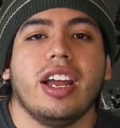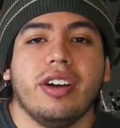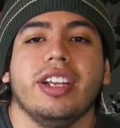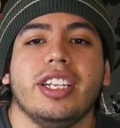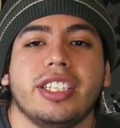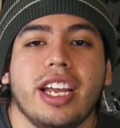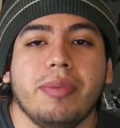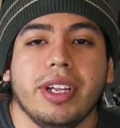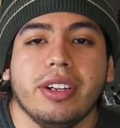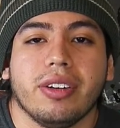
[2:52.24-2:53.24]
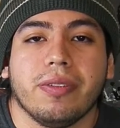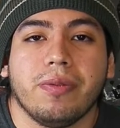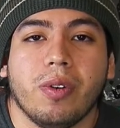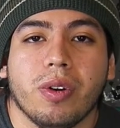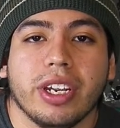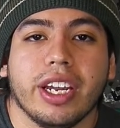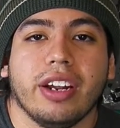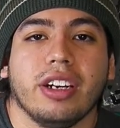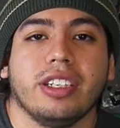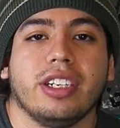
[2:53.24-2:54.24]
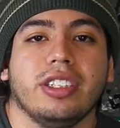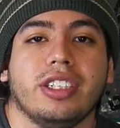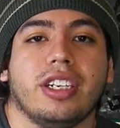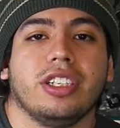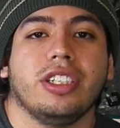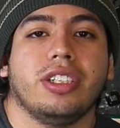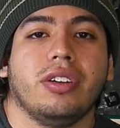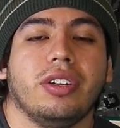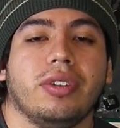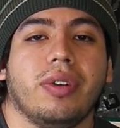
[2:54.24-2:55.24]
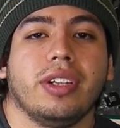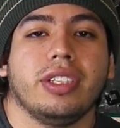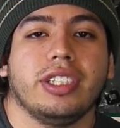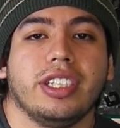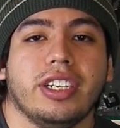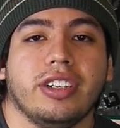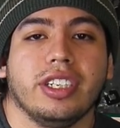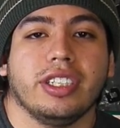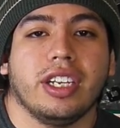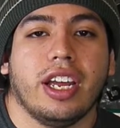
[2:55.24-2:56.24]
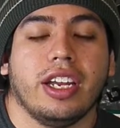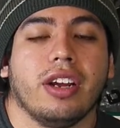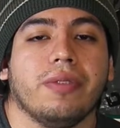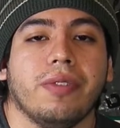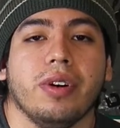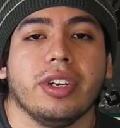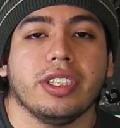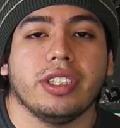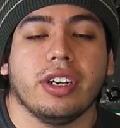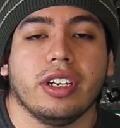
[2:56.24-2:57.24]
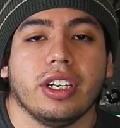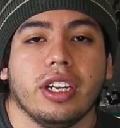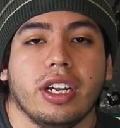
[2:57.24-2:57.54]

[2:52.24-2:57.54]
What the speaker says: Now in this anime, there are four characters that are shown throughout the series and are focused on.